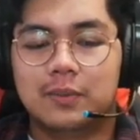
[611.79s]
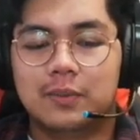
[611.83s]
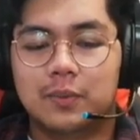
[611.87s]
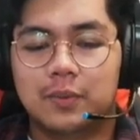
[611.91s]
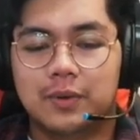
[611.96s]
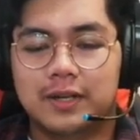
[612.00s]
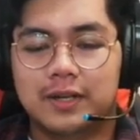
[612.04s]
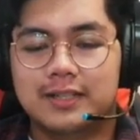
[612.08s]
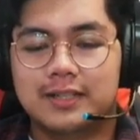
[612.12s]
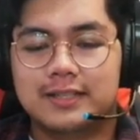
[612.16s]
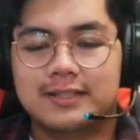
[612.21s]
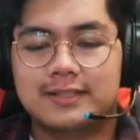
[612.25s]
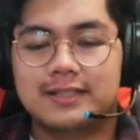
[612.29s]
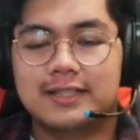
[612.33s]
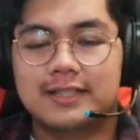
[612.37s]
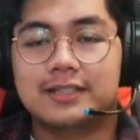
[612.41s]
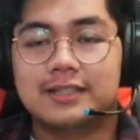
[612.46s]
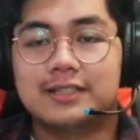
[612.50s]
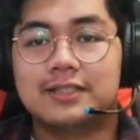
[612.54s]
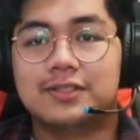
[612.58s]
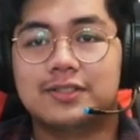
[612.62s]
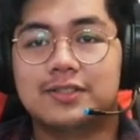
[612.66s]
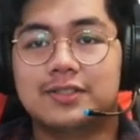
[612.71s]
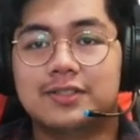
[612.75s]
works
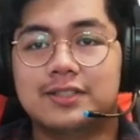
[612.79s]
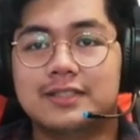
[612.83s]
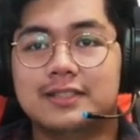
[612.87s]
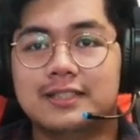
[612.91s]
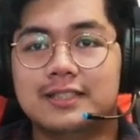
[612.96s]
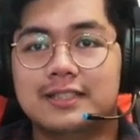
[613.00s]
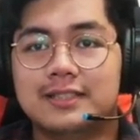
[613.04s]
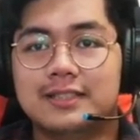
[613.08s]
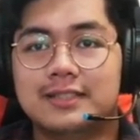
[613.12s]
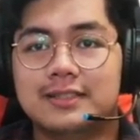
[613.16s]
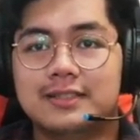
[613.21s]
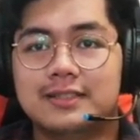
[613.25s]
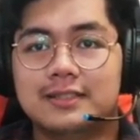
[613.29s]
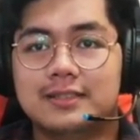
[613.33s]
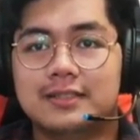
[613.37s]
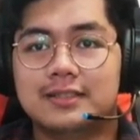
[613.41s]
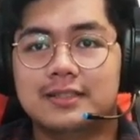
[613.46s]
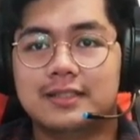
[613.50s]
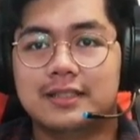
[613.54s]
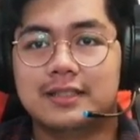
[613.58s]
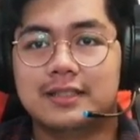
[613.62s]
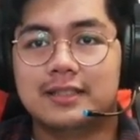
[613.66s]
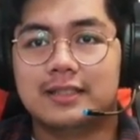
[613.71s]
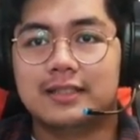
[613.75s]
that critique
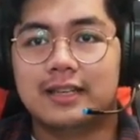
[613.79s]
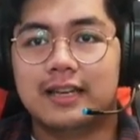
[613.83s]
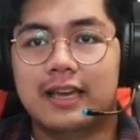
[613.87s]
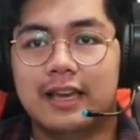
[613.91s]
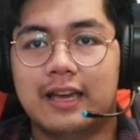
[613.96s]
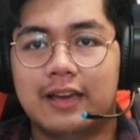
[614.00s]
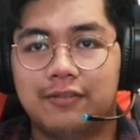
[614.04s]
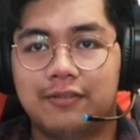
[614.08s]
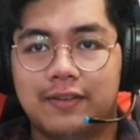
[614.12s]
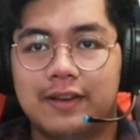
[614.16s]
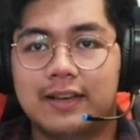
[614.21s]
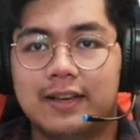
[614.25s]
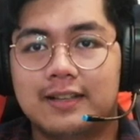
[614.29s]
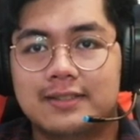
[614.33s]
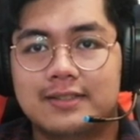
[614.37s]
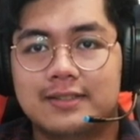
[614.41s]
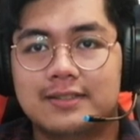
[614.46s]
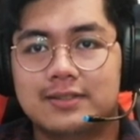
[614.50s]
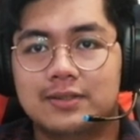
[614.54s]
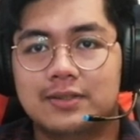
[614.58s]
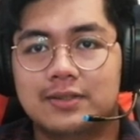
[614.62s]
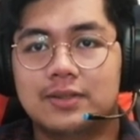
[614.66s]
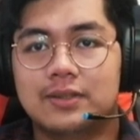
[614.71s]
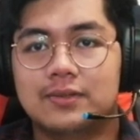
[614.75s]
the
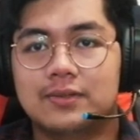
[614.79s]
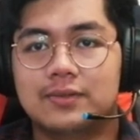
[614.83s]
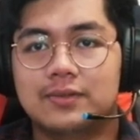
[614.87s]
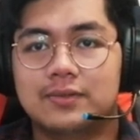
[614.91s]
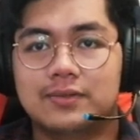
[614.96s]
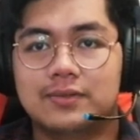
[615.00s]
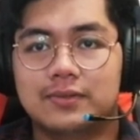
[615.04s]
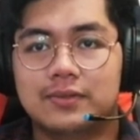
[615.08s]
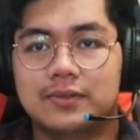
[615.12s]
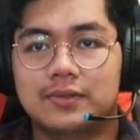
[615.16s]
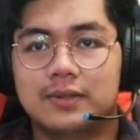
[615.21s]
effects of